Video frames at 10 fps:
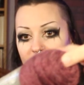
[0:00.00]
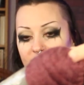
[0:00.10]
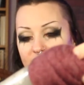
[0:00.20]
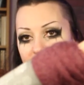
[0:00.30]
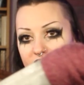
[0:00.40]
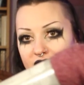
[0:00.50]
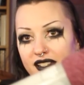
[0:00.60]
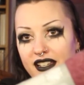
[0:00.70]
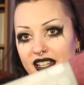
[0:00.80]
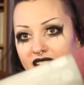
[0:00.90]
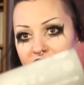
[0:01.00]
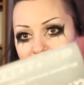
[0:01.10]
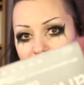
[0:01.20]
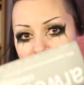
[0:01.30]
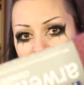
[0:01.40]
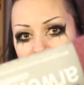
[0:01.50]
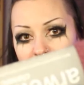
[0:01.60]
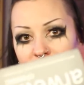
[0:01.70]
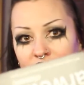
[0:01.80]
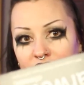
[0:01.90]
It's a slightly
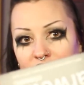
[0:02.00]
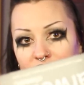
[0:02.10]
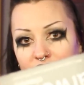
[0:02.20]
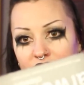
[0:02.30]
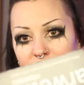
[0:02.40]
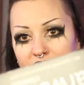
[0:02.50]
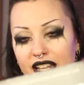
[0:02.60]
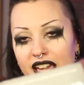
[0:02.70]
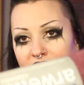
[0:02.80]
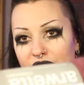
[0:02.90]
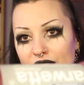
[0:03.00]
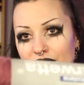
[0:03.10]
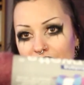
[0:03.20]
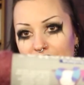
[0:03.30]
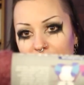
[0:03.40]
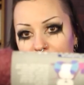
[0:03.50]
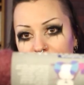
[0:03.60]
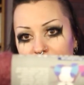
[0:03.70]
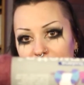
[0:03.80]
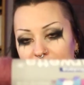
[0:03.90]
heathered yarn.
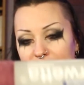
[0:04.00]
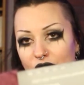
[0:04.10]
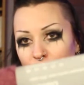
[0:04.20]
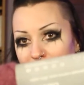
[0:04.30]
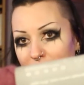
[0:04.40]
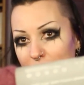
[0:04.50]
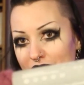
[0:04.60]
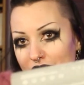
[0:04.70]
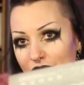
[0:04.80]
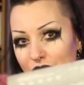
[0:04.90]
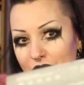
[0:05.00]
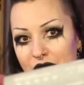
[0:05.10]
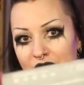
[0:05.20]
It's really beautiful.